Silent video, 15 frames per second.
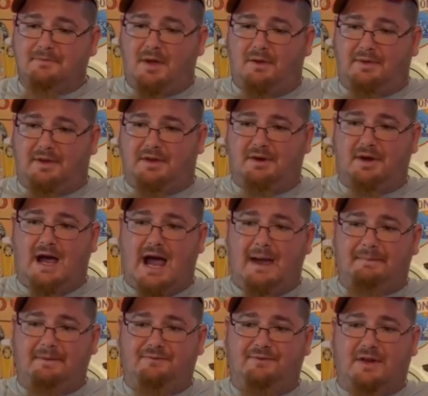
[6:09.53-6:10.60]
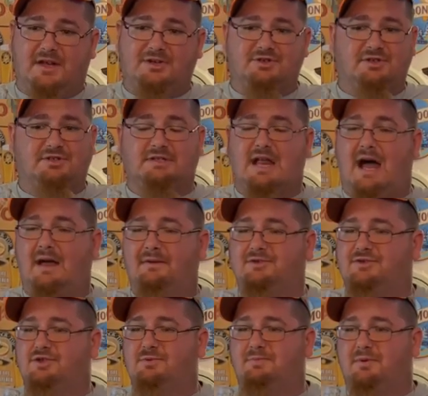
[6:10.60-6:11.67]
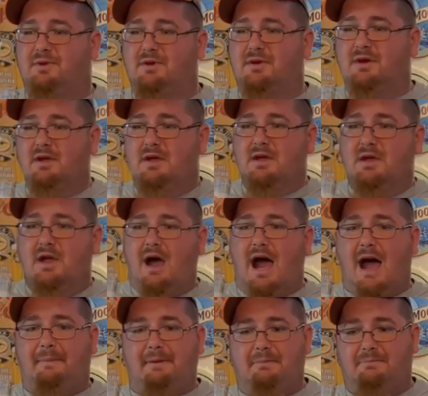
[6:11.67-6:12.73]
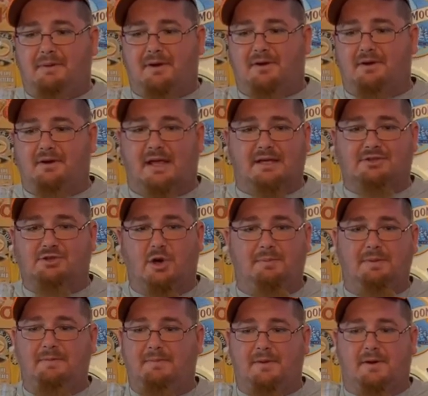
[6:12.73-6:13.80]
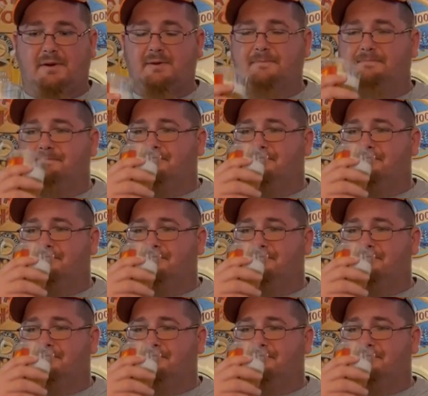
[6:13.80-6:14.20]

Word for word: with a good hoppy finish. It's not super hoppy bitter like soapy bitter.